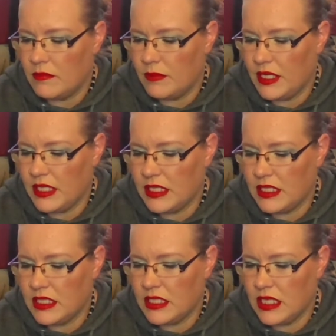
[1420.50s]
but it
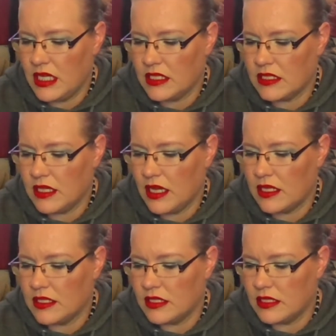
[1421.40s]
does not
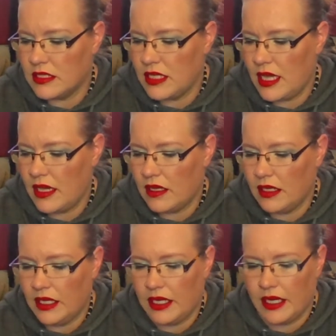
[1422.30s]
say on
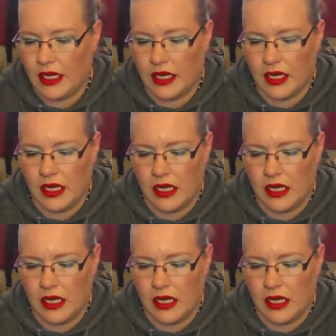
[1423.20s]
here